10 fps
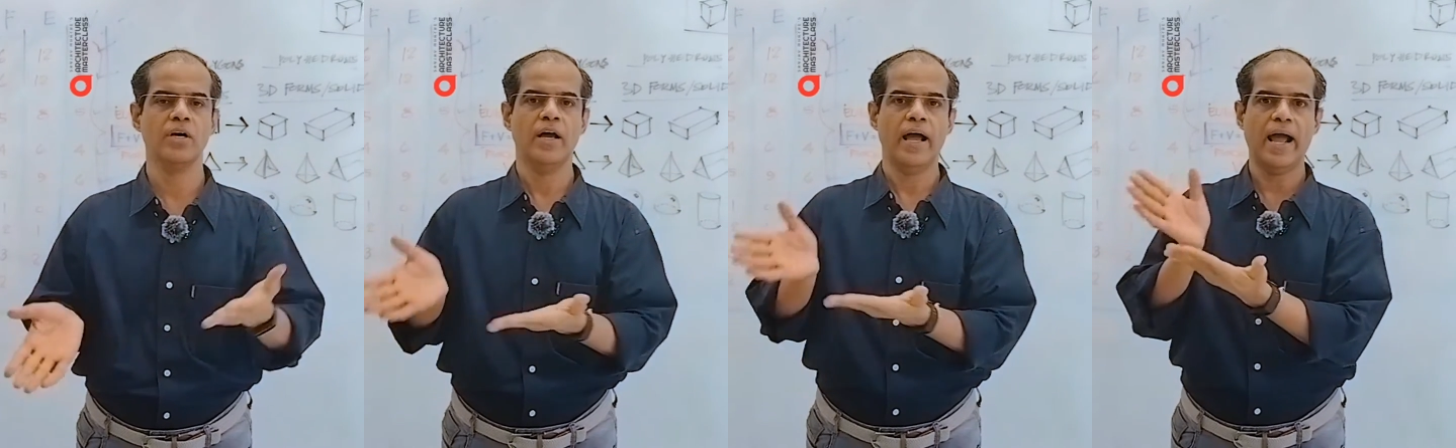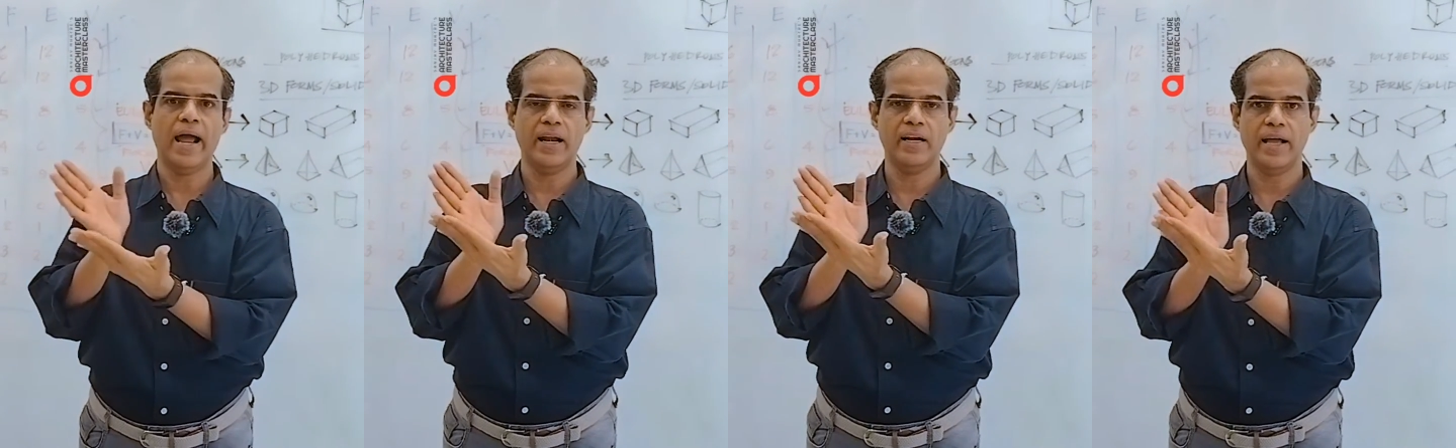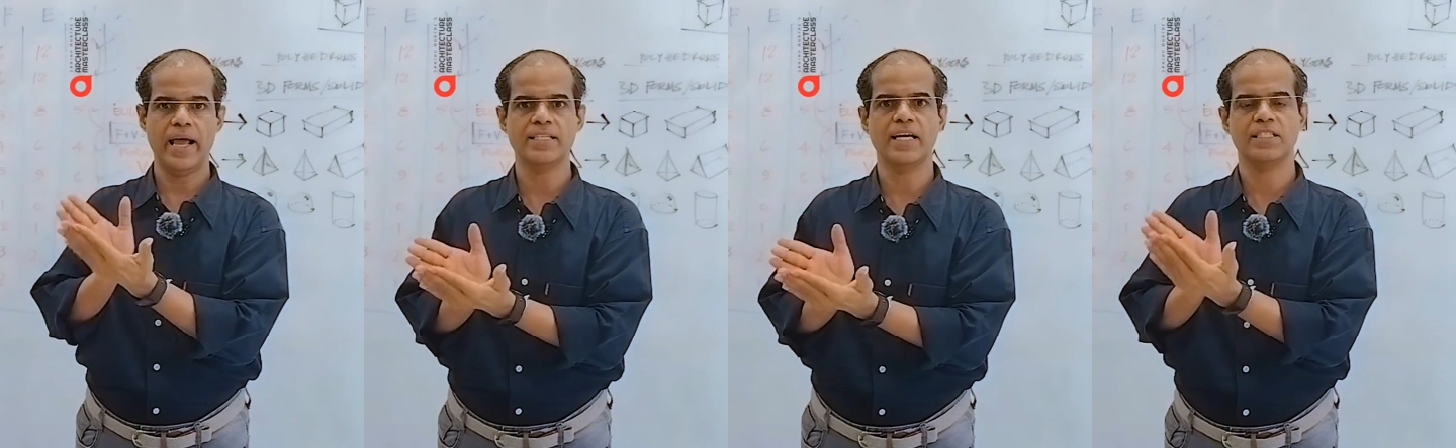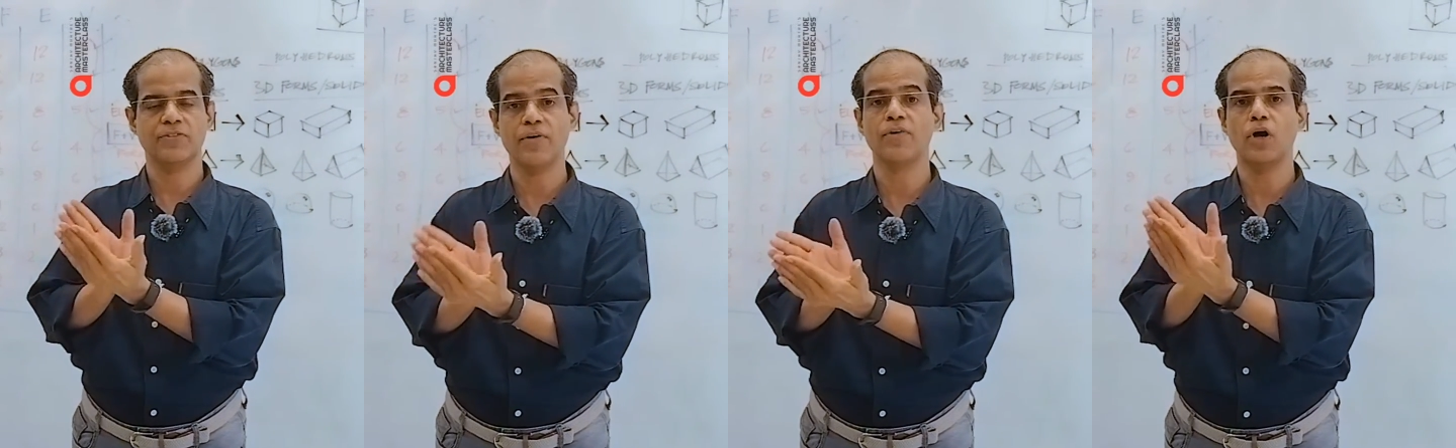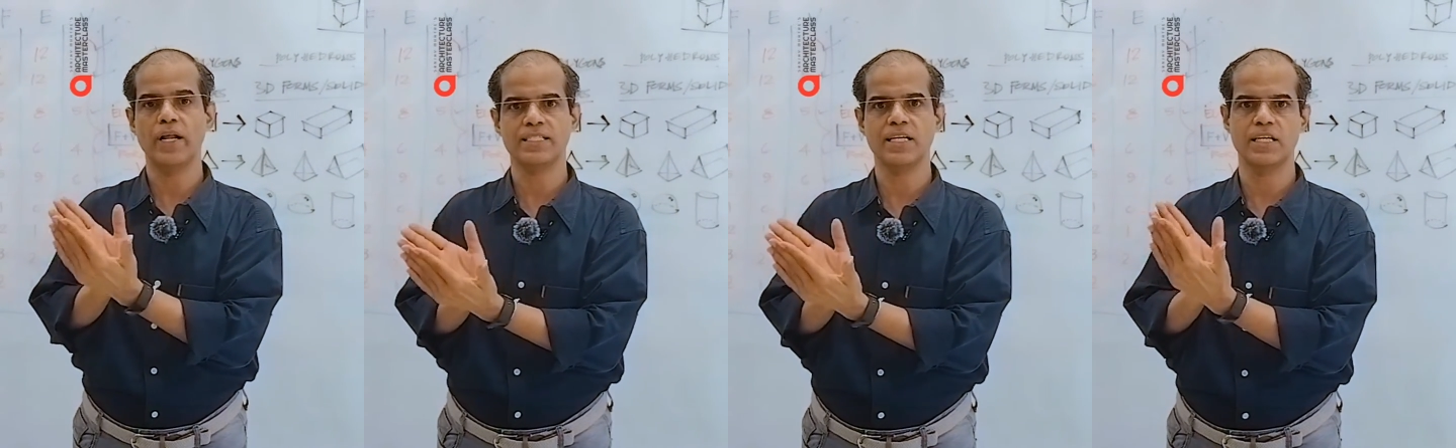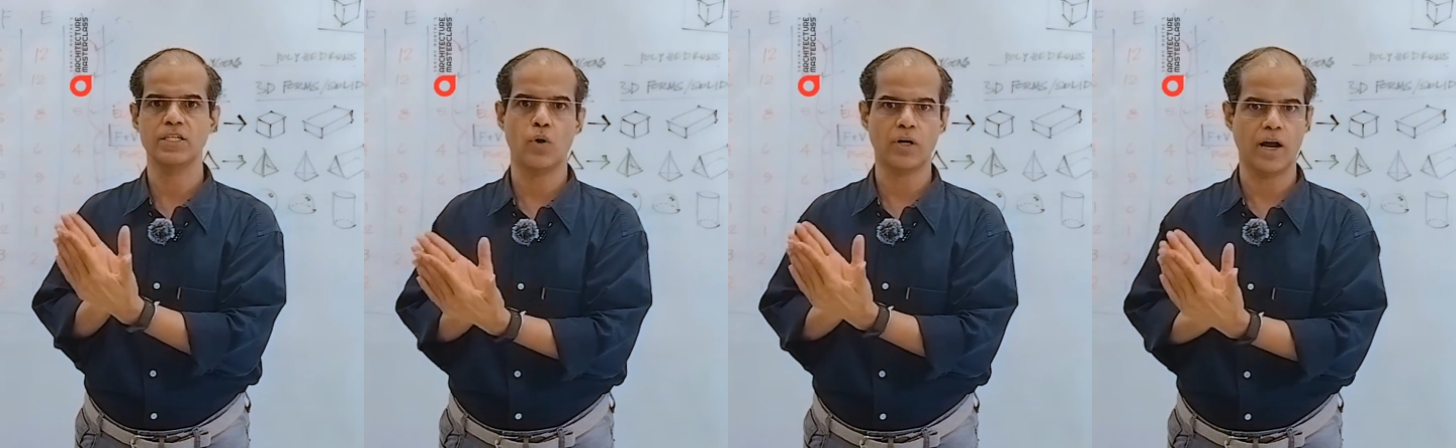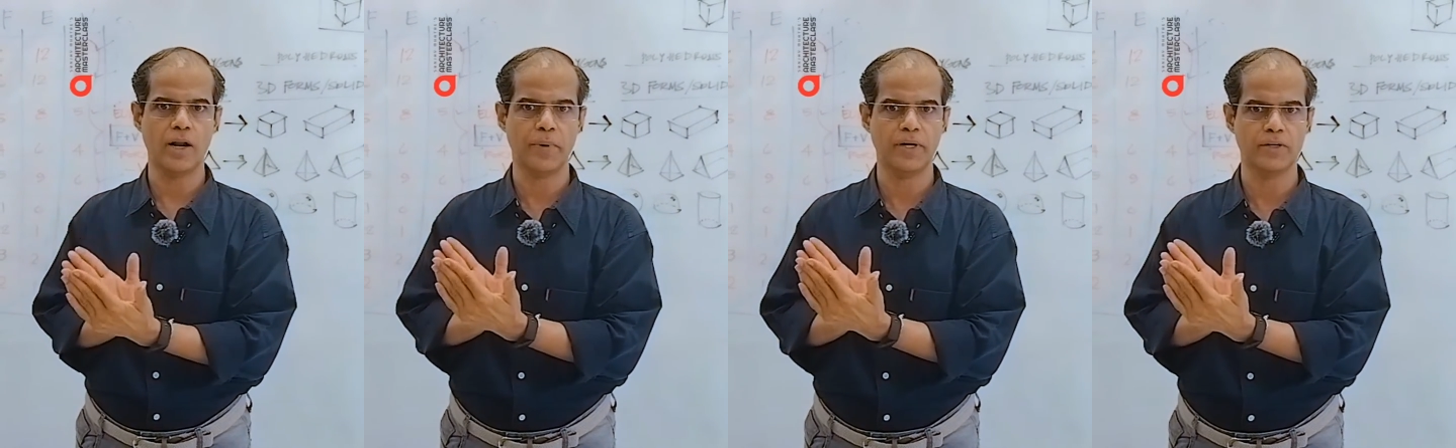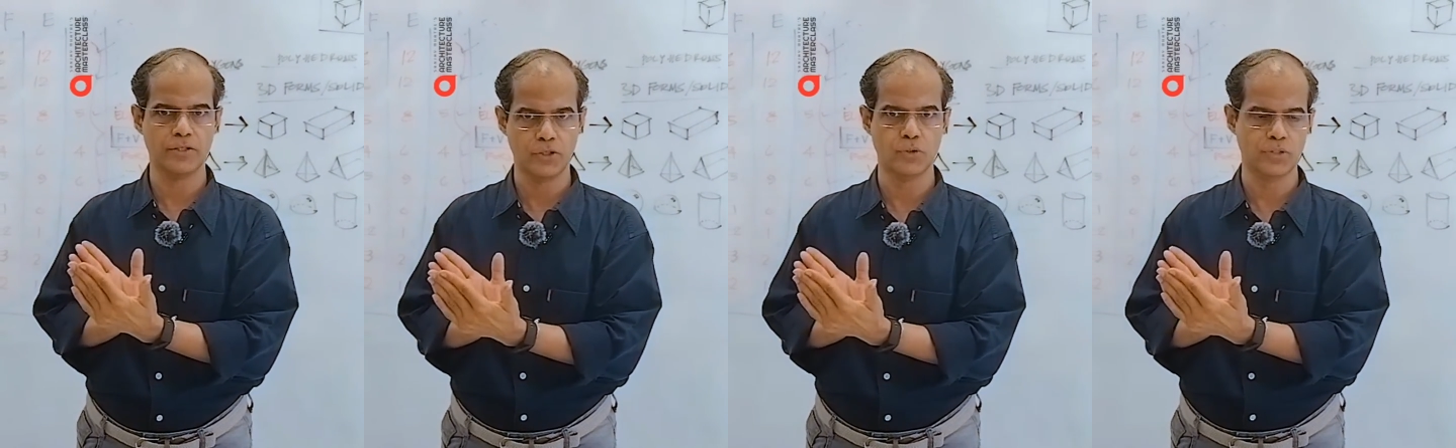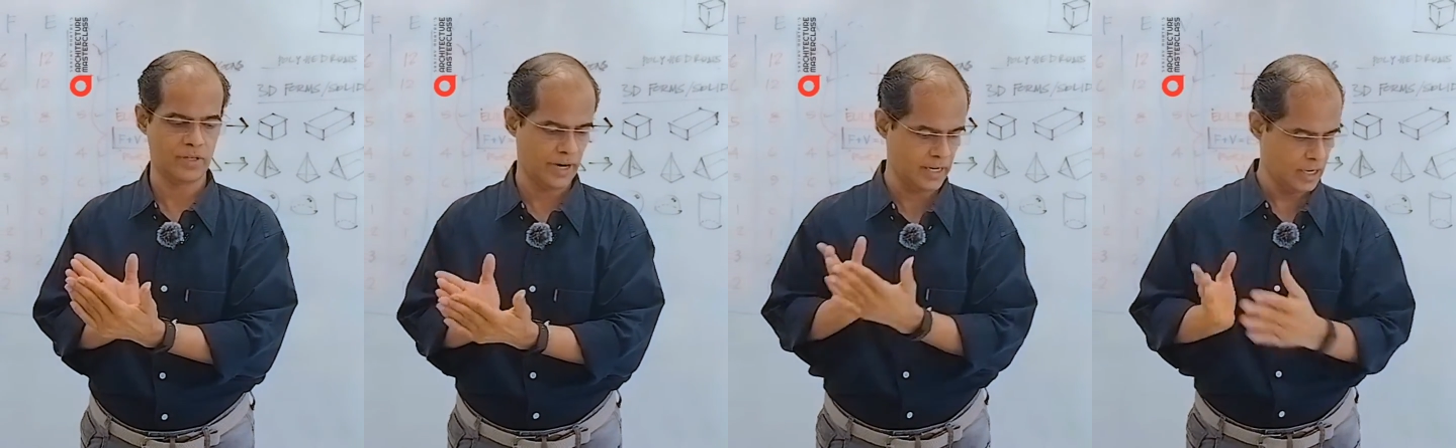and SH, Fevicol SH is what carpenters use, right?